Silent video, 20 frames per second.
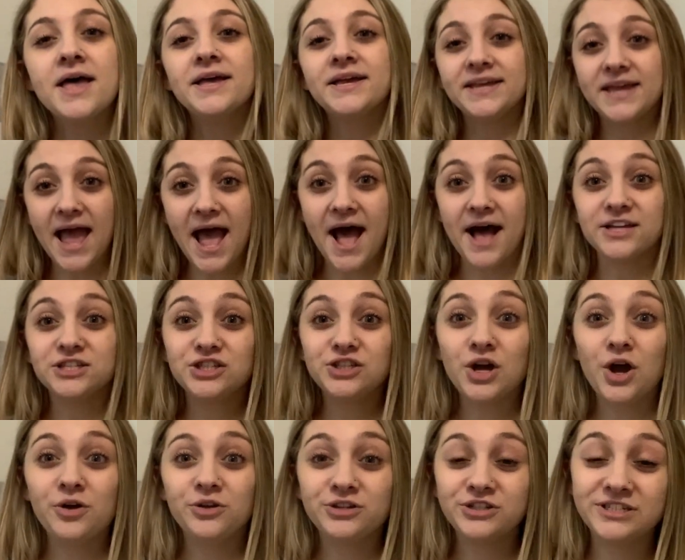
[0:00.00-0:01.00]
Yeah,
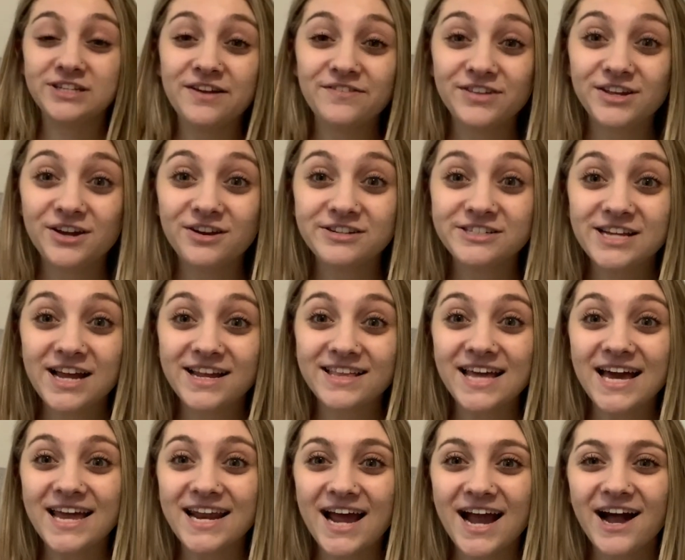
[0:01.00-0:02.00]
so you should definitely go check
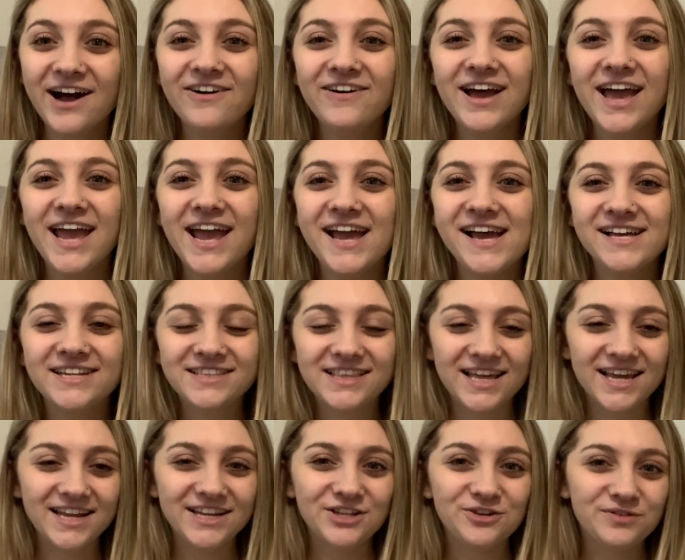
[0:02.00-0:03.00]
that out, and
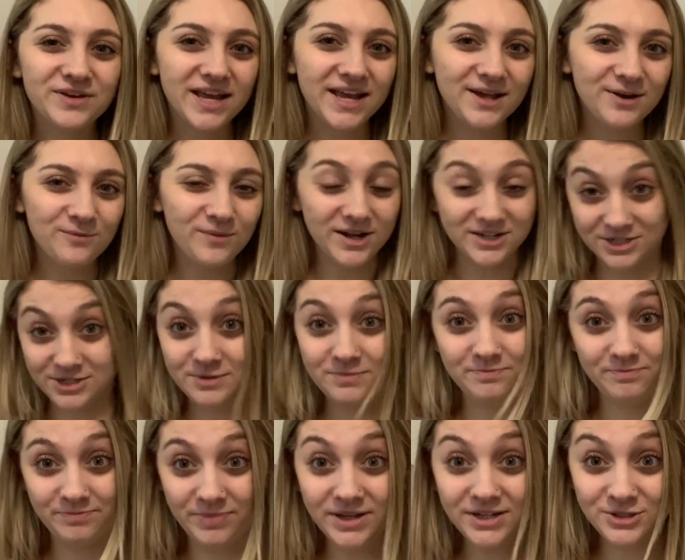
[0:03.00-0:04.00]
then you can
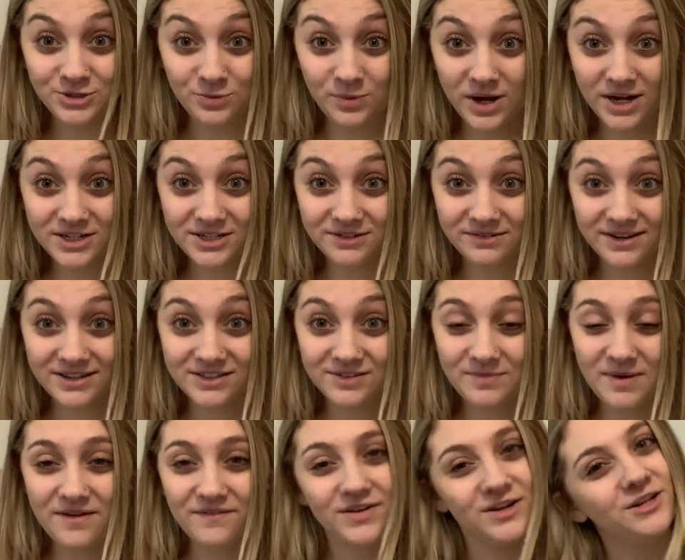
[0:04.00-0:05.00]
binge watch the rest of
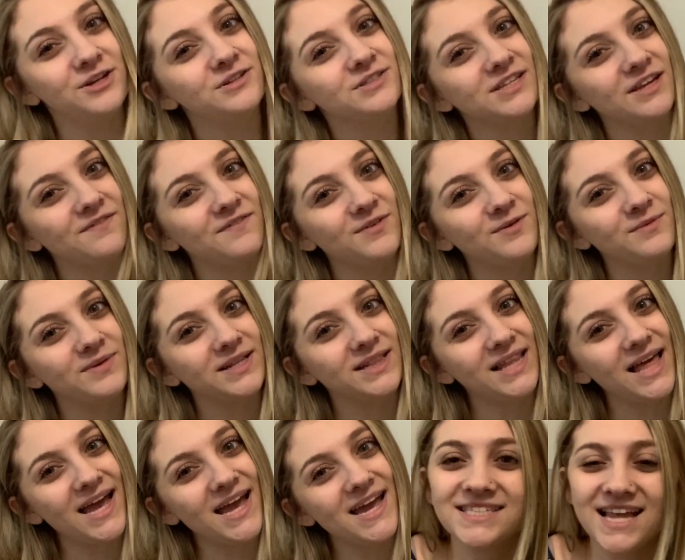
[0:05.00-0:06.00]
my videos if you would
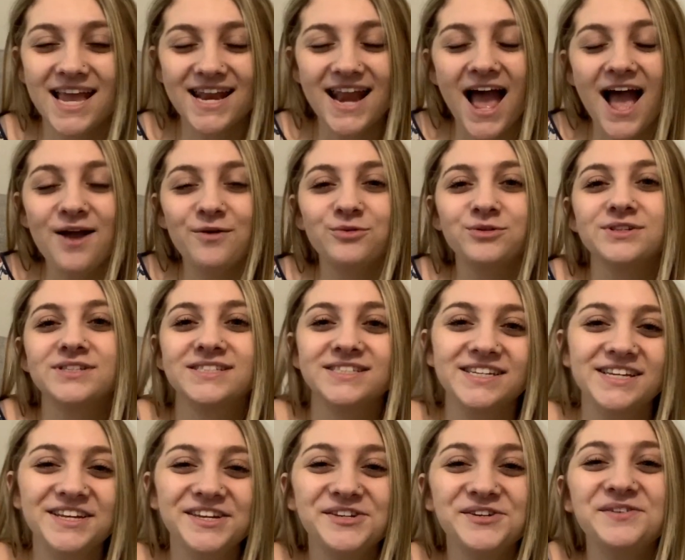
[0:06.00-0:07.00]
like, and I will
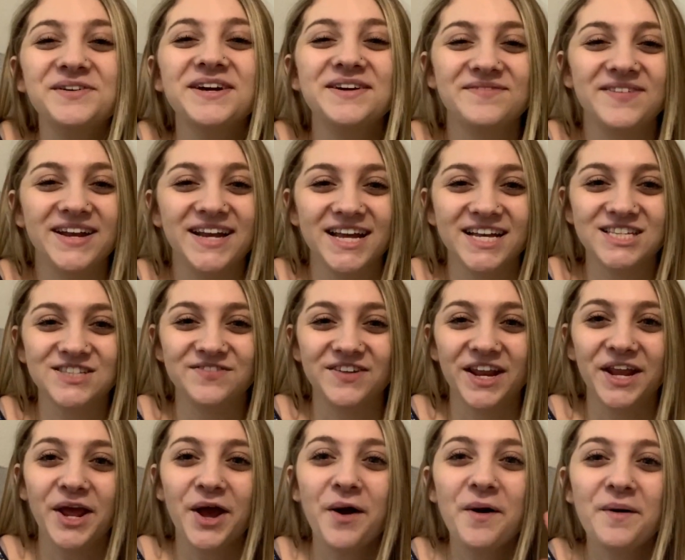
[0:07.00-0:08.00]
see you in my next
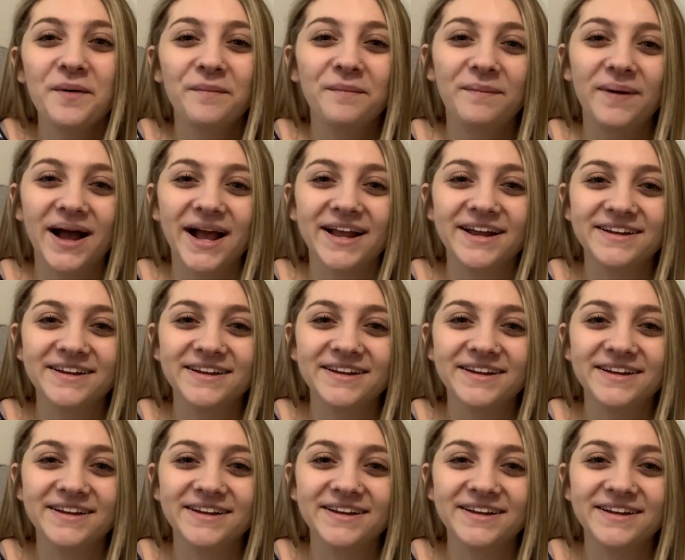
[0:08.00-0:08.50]
video. Bye.